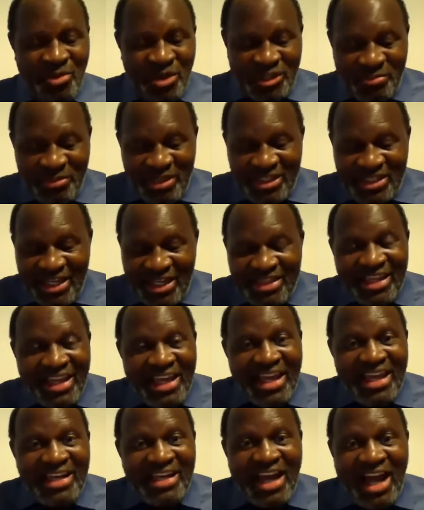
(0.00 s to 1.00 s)
which means at
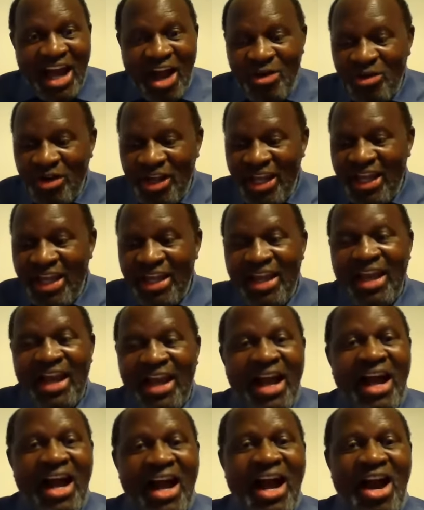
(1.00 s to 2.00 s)
the end,
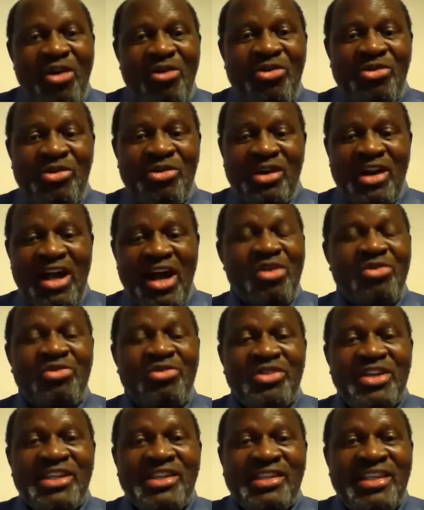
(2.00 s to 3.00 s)

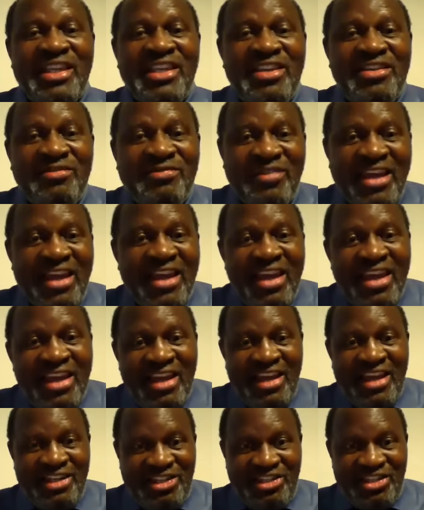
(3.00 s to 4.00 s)
I'll receive
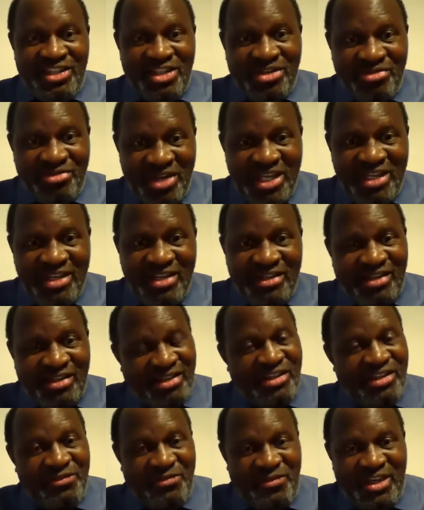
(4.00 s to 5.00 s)
a degree
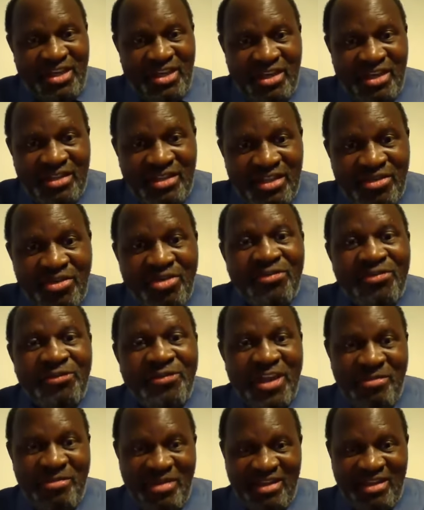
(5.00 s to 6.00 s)
certificate
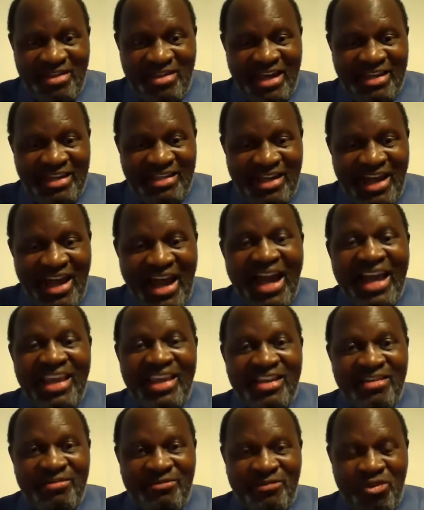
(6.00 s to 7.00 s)
confirming that
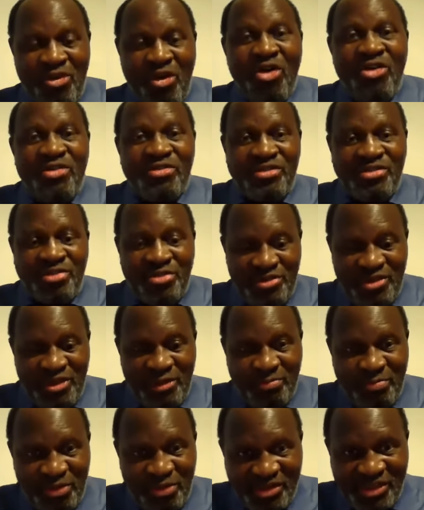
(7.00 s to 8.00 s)
I have gone through
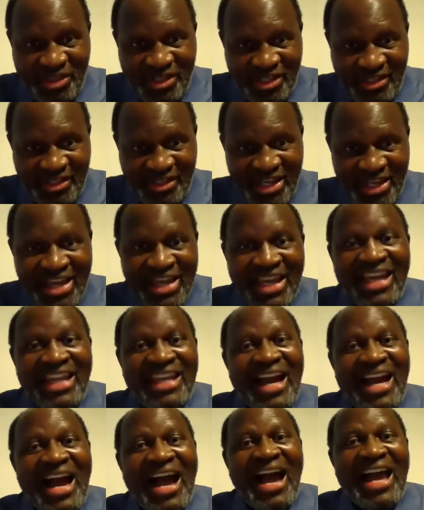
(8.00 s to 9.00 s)
the process
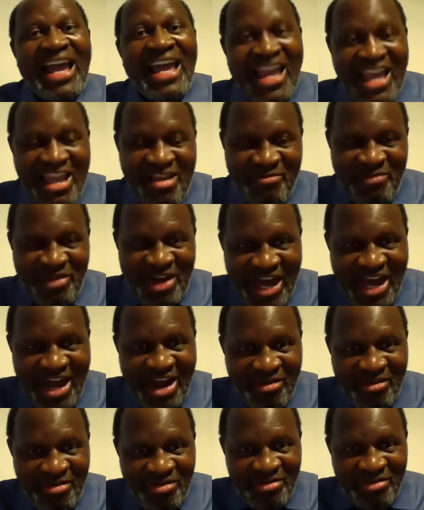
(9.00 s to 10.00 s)
and I am
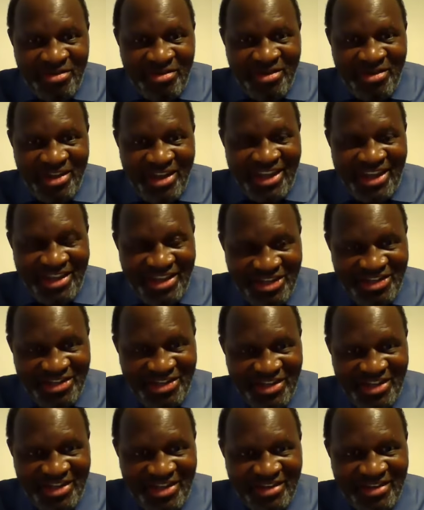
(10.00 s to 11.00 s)
now an
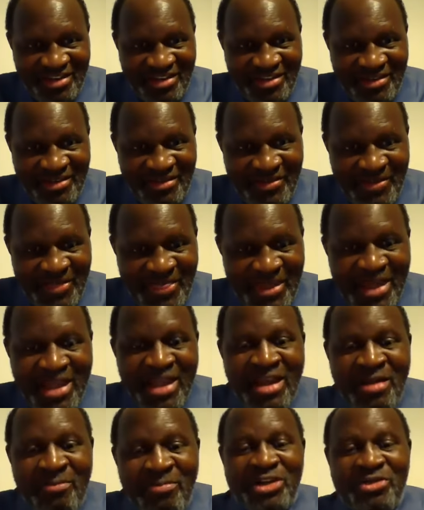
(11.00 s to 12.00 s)
engineer.
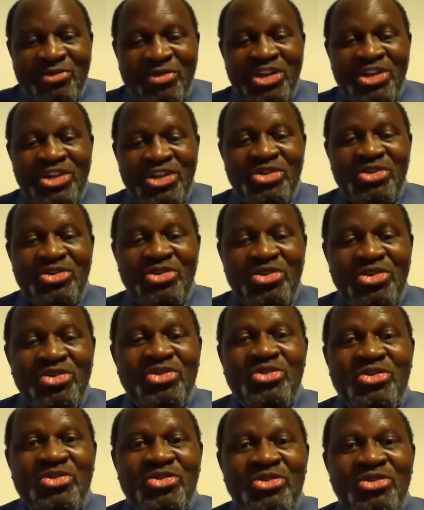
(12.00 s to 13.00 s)
But when you
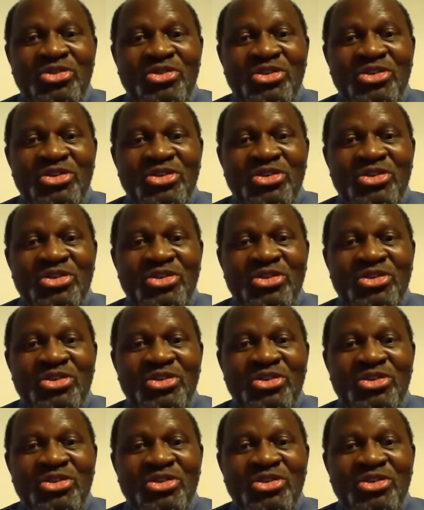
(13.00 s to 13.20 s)
look